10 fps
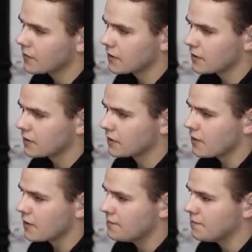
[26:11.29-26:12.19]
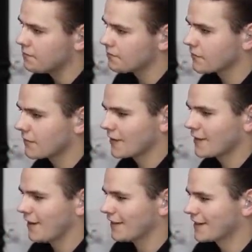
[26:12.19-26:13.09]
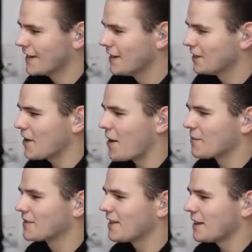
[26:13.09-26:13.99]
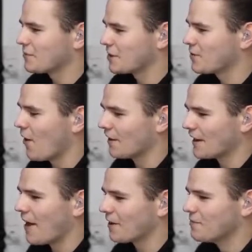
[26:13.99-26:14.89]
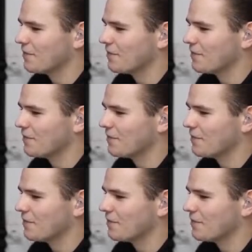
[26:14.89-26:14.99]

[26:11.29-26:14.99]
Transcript: This is good. Let's not pretend like we're stalling out